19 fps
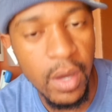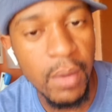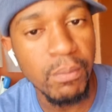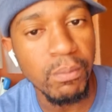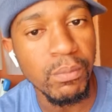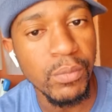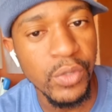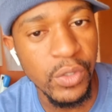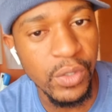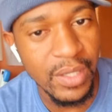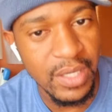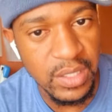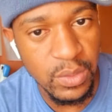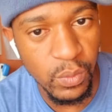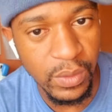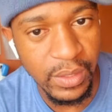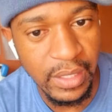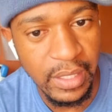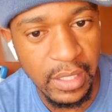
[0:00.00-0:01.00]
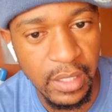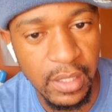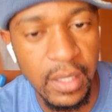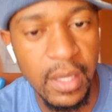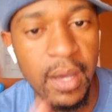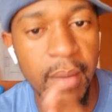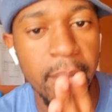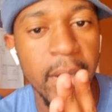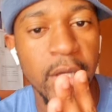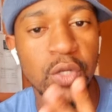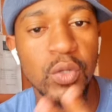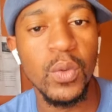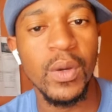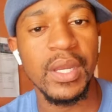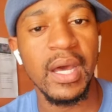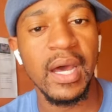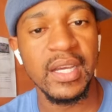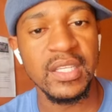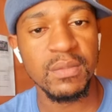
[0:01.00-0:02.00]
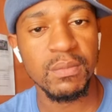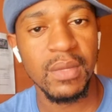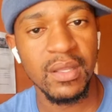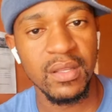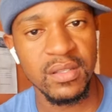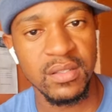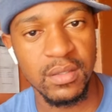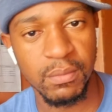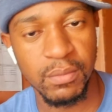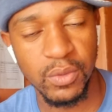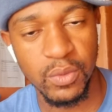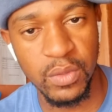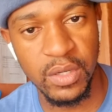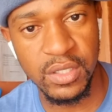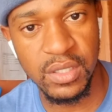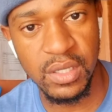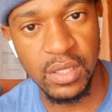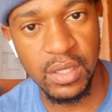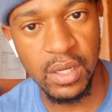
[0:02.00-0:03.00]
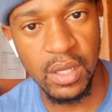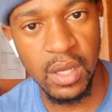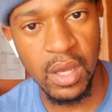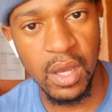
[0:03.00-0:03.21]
Maurice Wilkins. But you wanna ask me this simple question.